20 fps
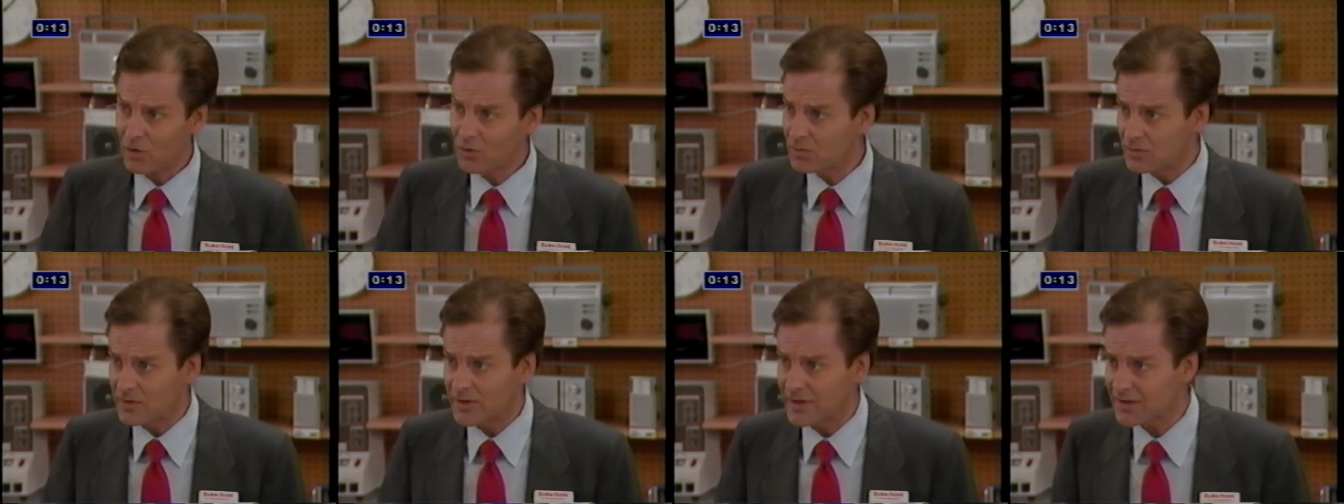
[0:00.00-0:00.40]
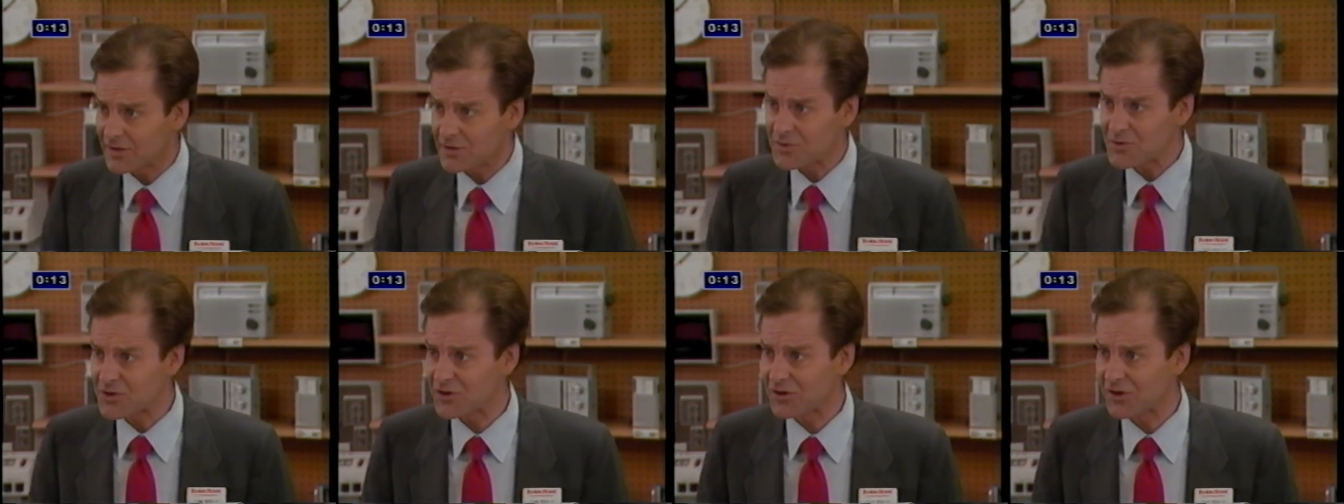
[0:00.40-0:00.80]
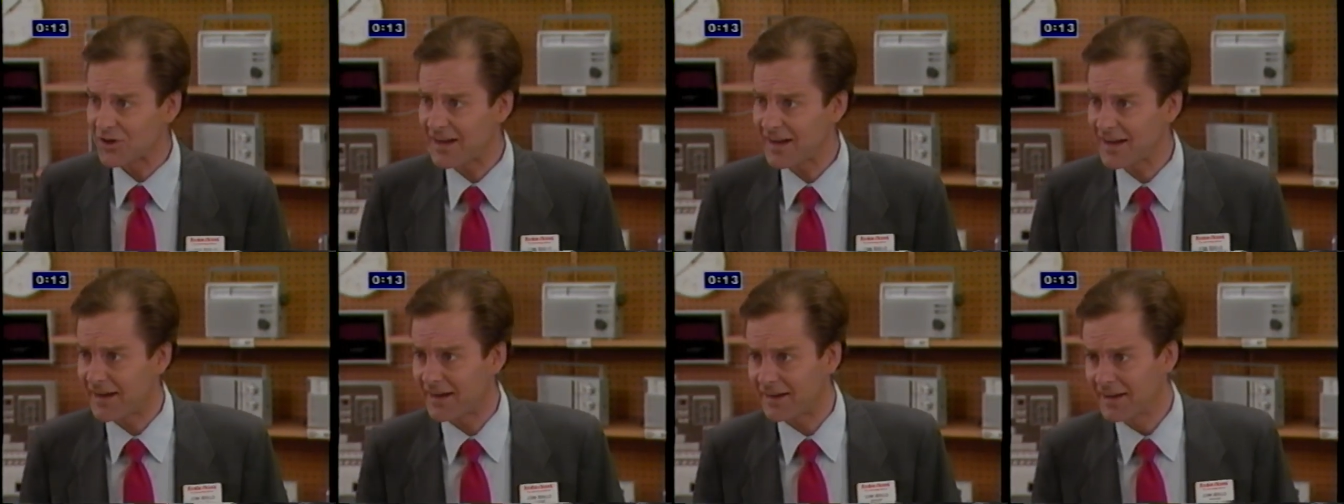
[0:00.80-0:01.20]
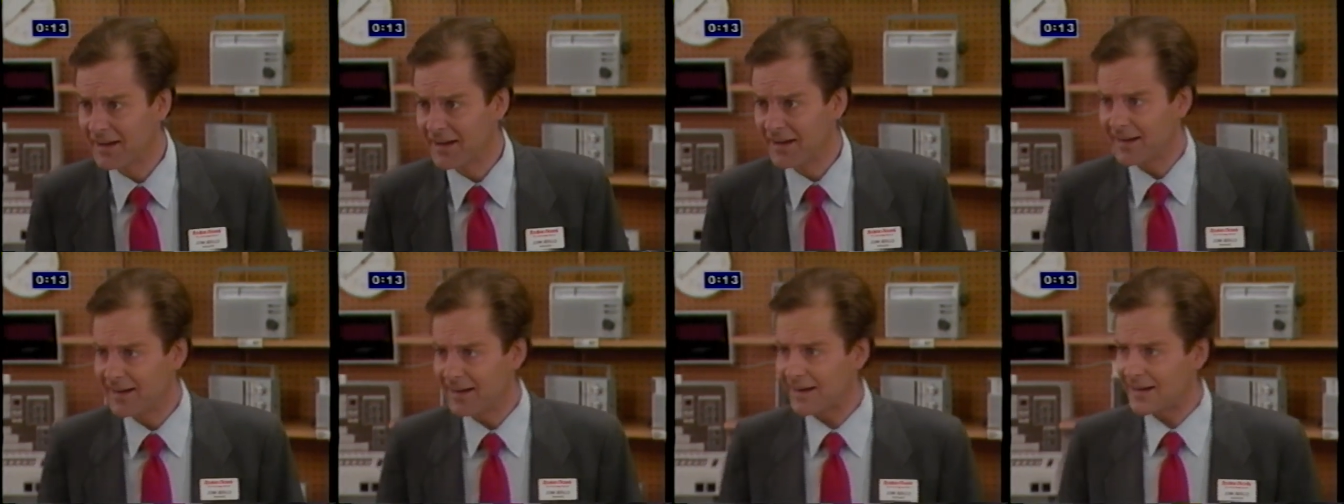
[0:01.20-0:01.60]
Oh, yeah, you sure can.
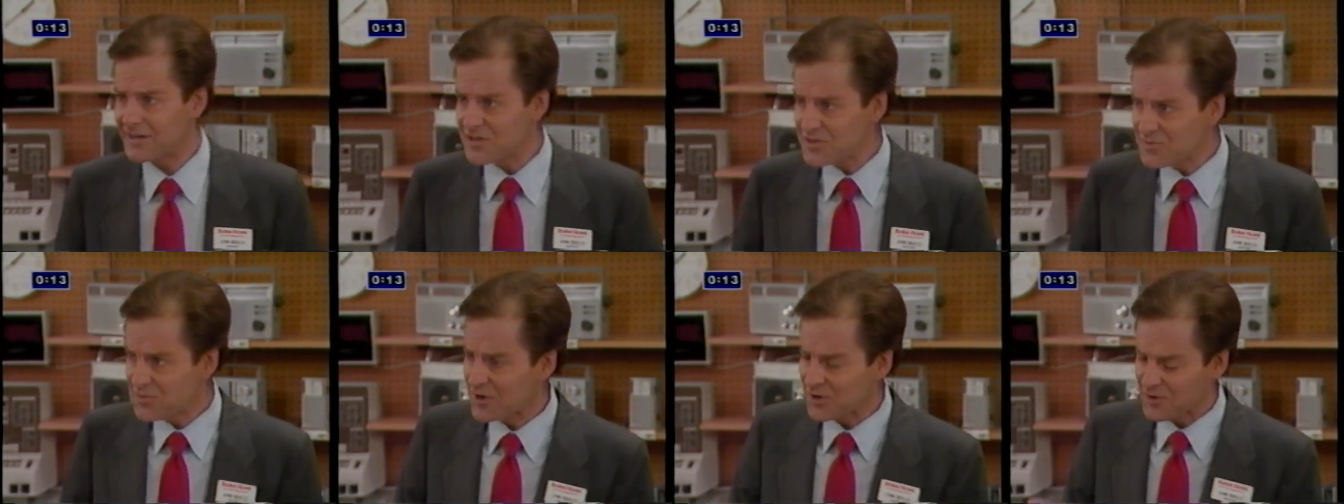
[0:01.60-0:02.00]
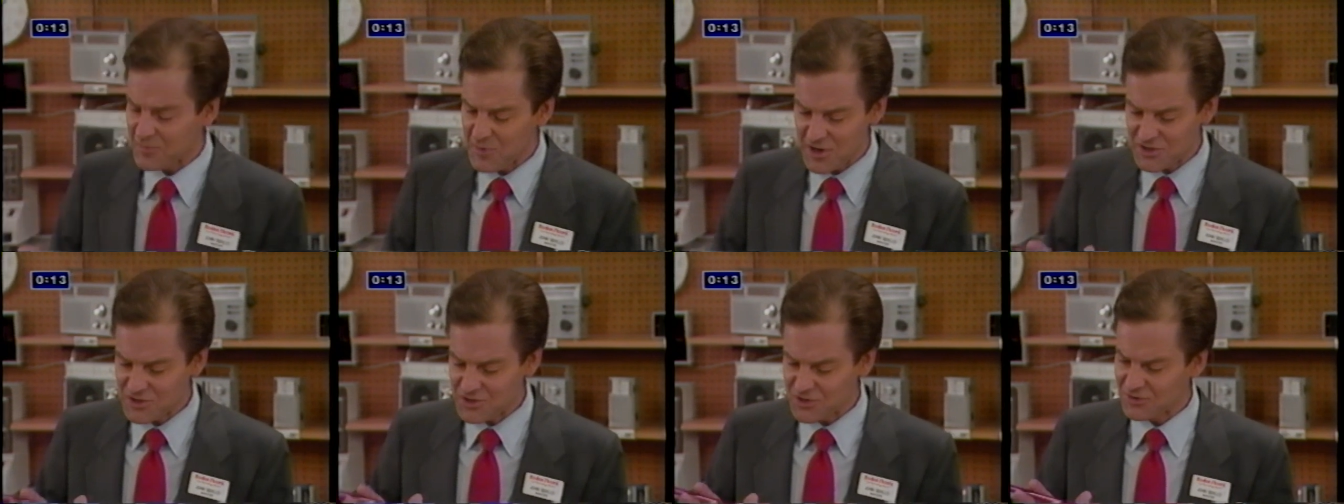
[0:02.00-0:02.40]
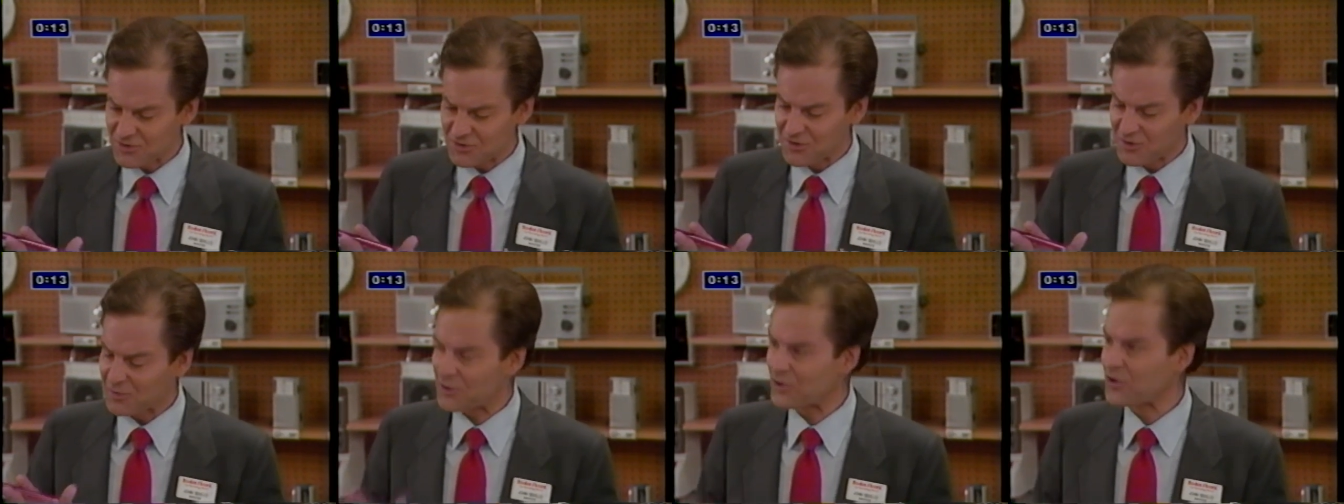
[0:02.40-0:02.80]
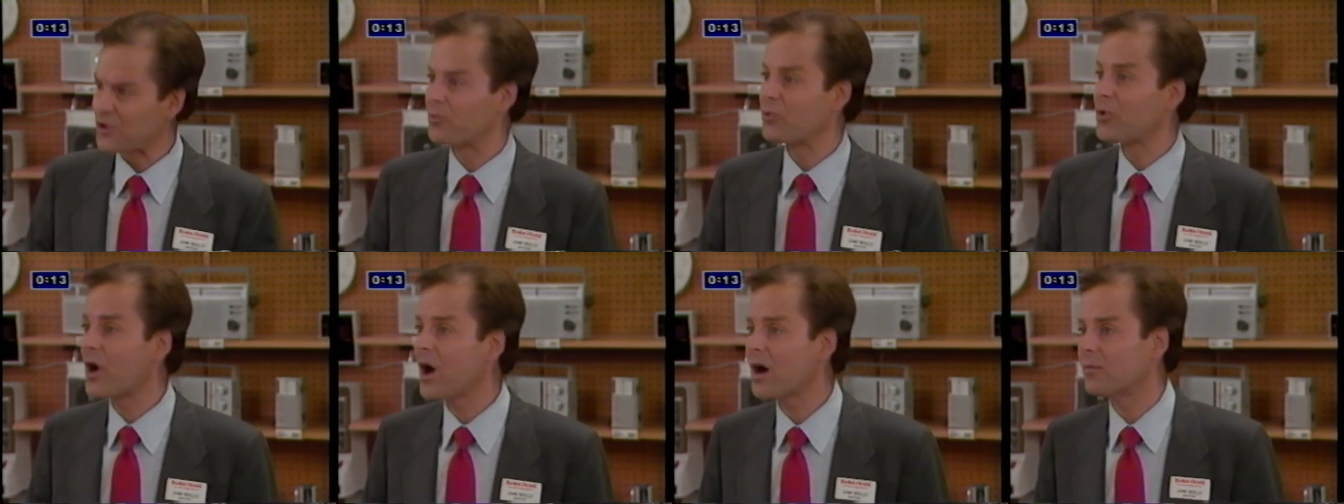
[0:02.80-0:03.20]
I just wanted to make sure that there were
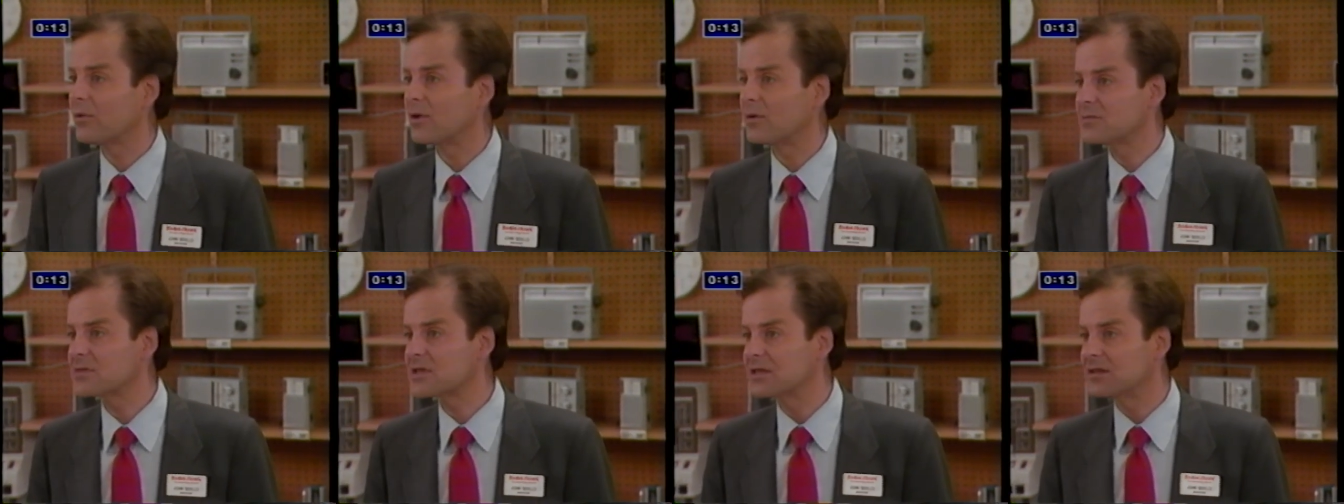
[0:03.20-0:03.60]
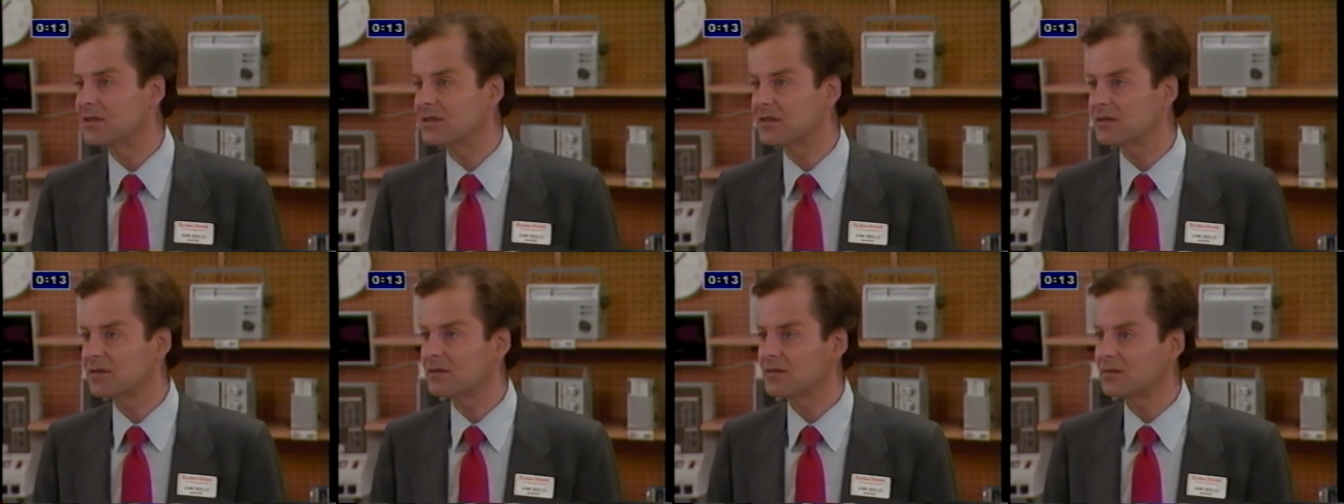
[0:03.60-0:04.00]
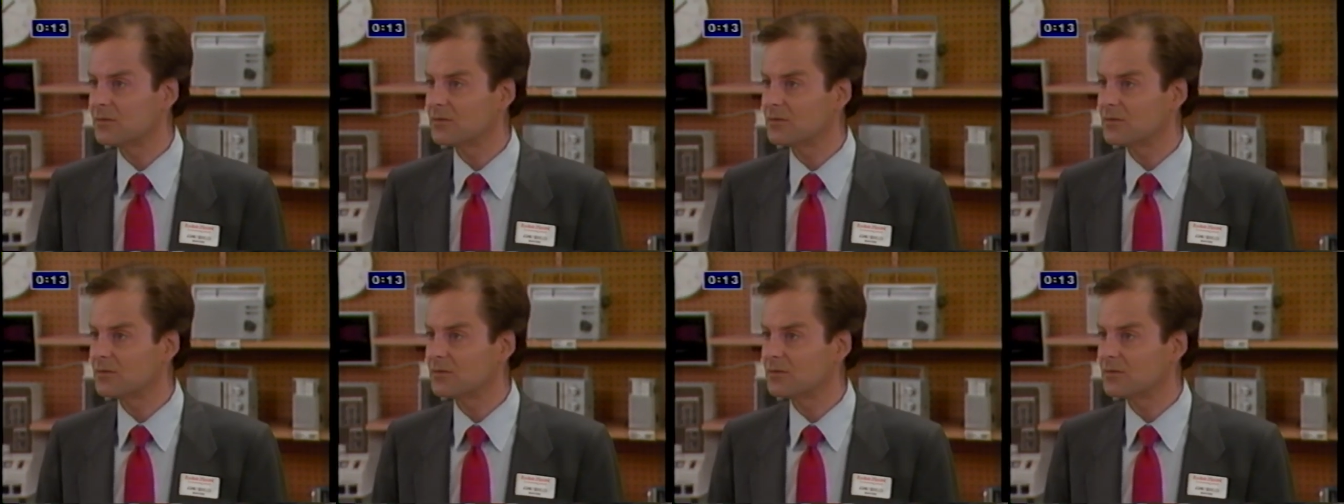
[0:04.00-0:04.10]
no problems and that